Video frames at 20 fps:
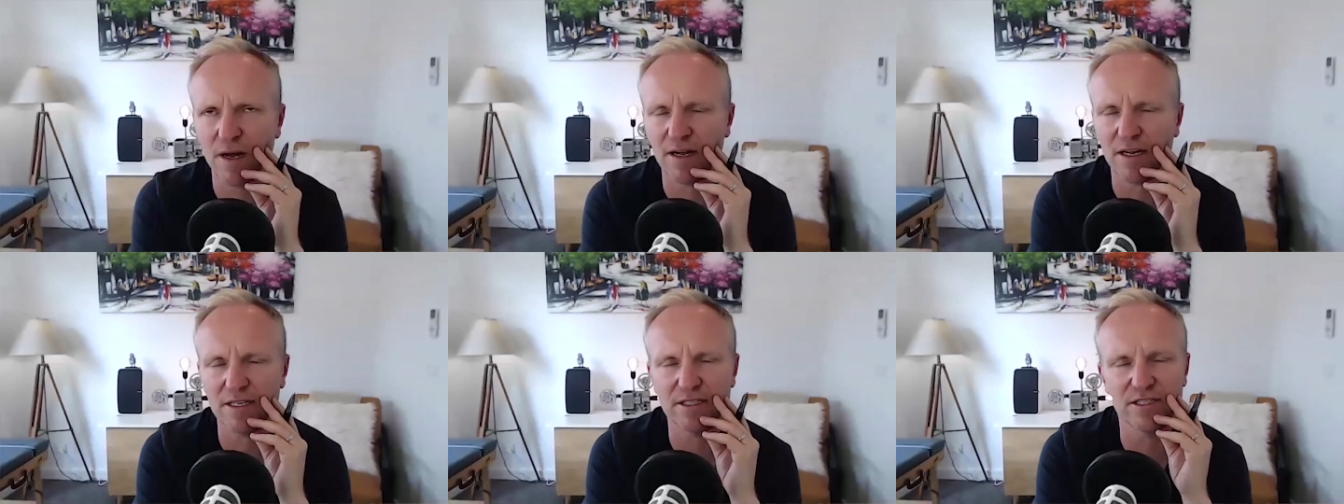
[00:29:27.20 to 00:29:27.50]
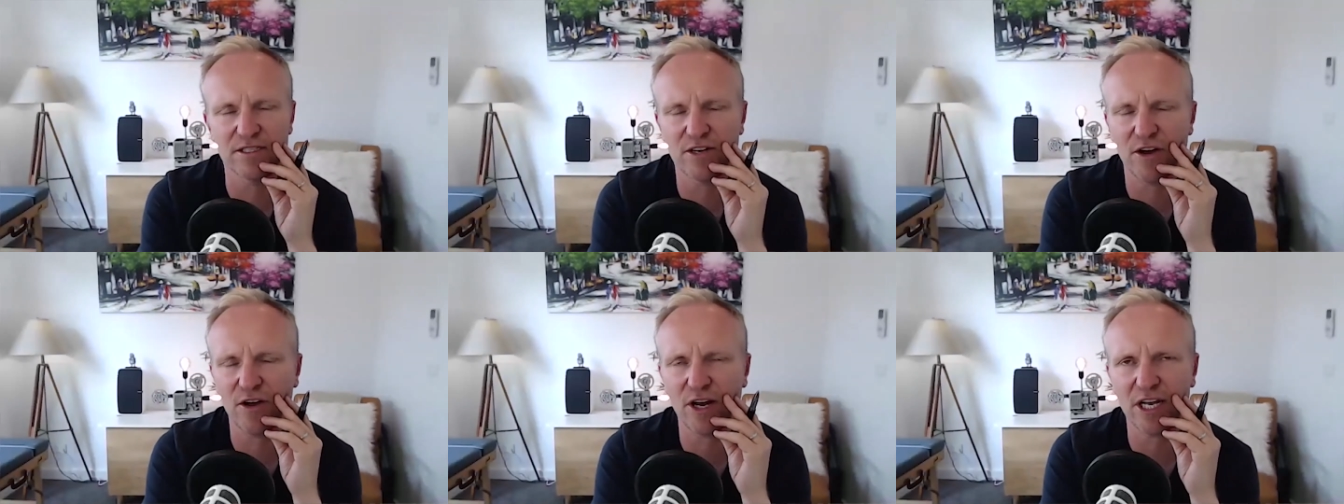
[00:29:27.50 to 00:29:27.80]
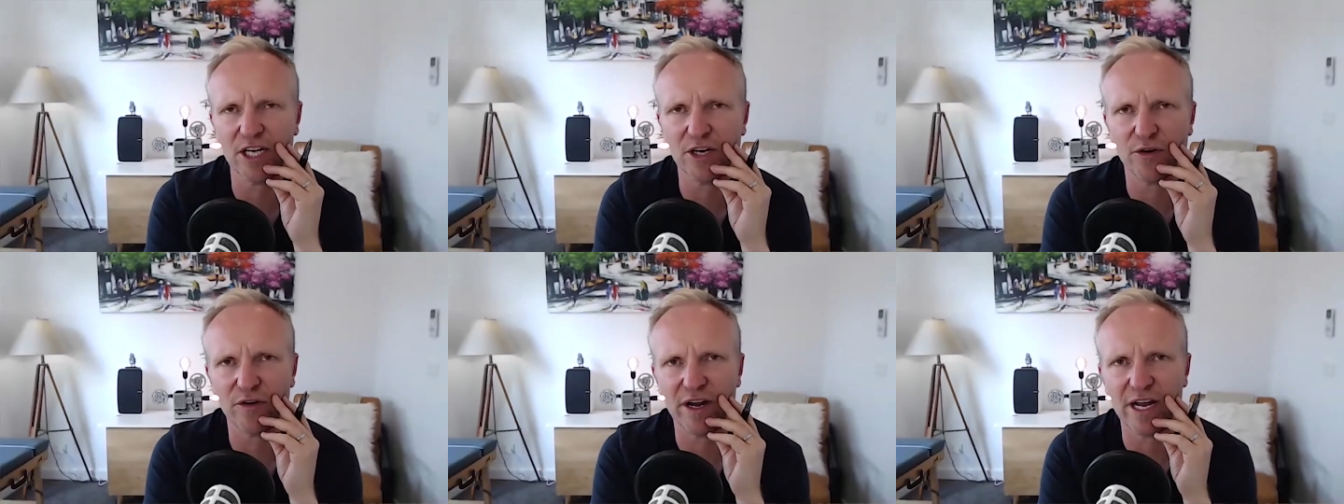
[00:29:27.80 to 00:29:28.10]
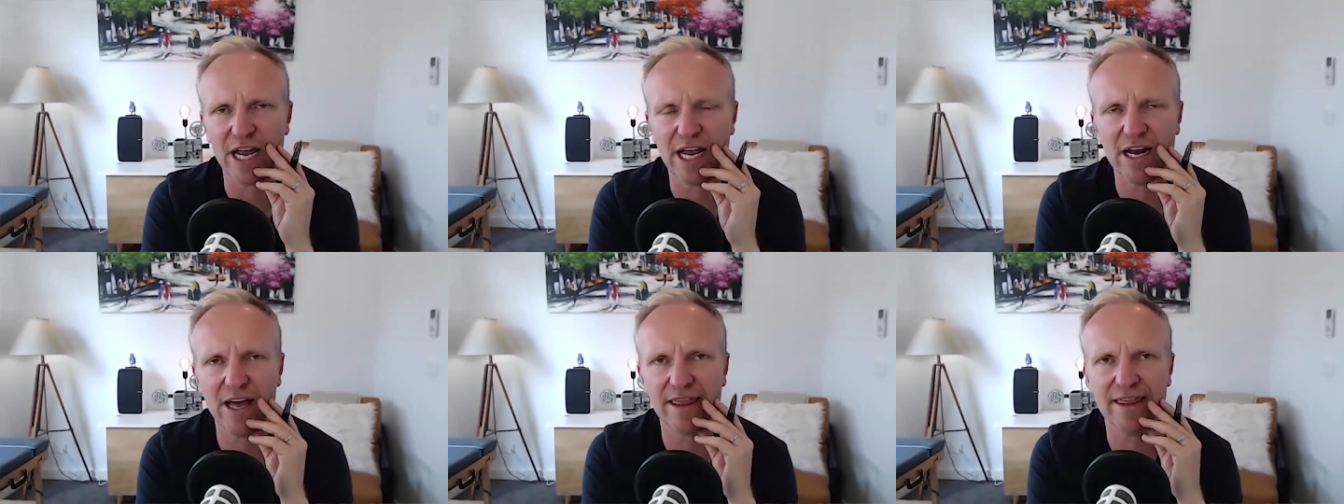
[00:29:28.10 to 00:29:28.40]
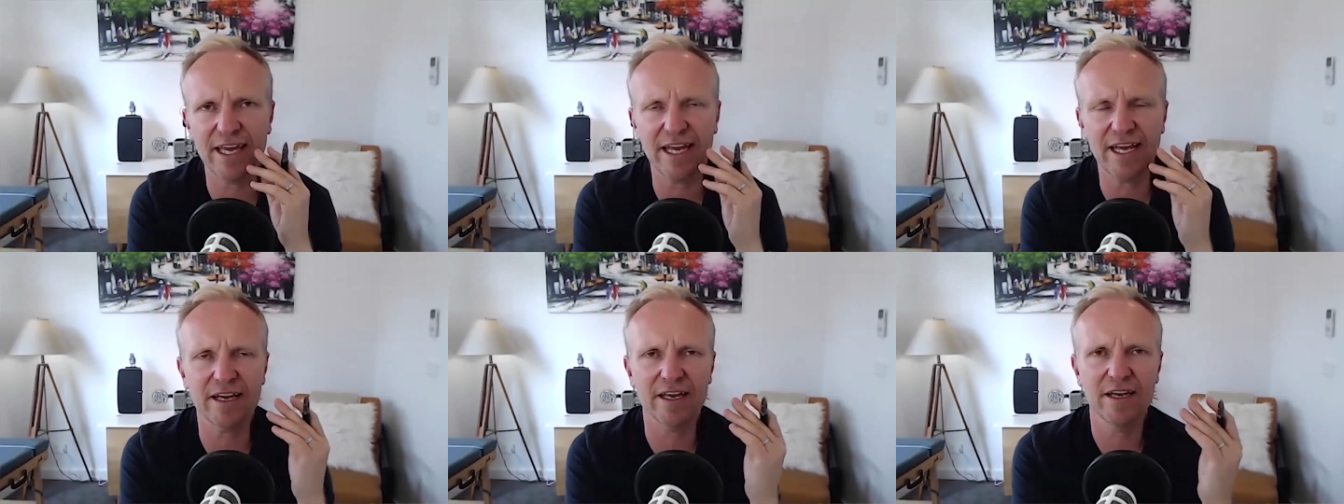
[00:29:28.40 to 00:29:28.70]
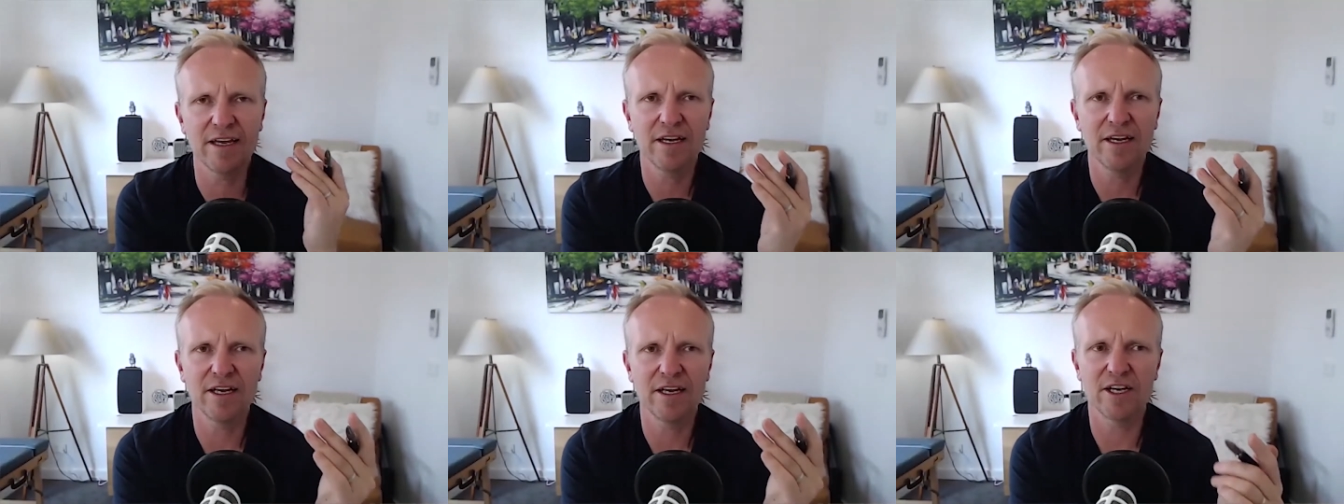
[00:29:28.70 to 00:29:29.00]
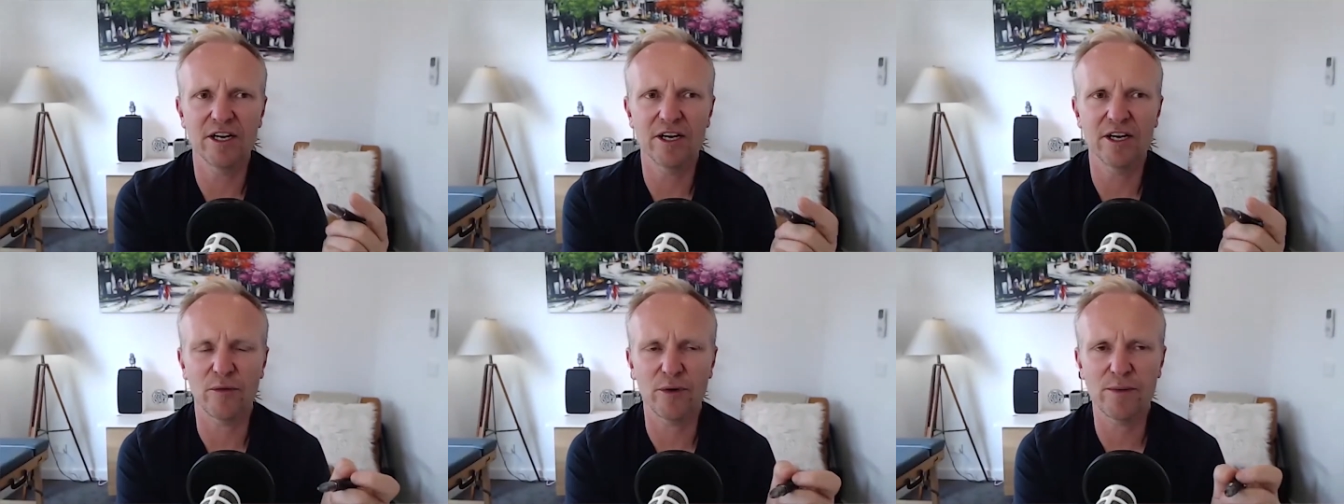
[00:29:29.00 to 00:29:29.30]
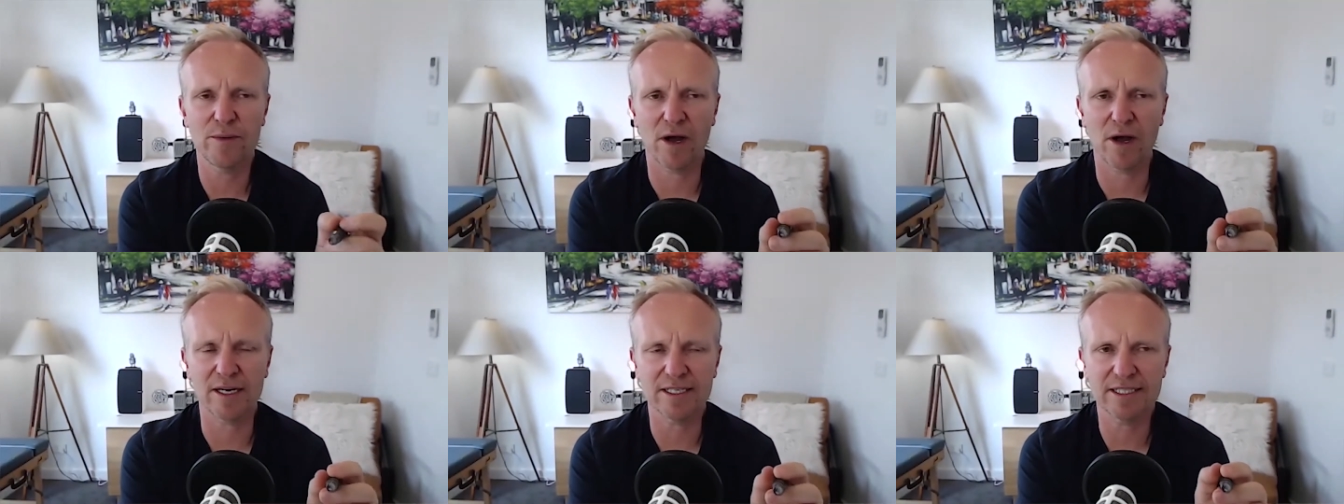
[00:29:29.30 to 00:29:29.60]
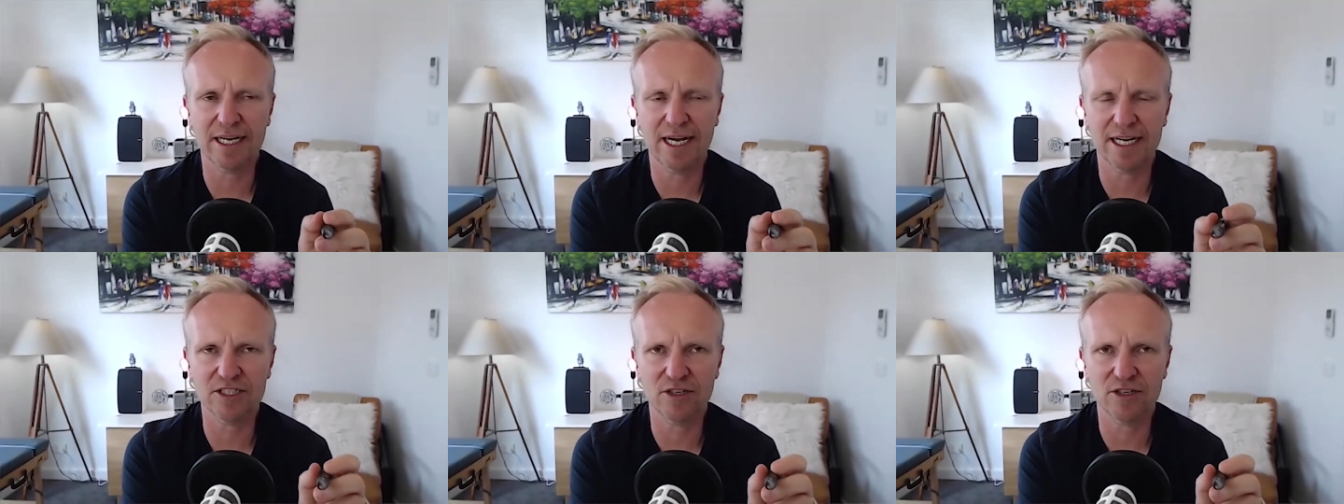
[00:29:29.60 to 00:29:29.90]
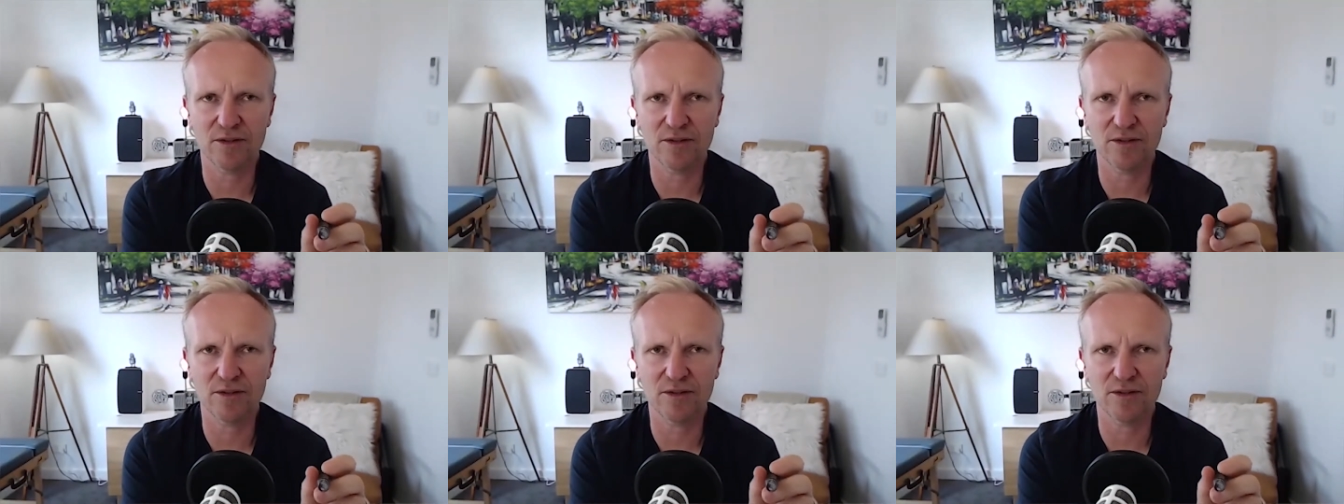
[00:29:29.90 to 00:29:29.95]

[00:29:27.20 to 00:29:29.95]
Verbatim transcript: I totally agree. And I think, you know, we might touch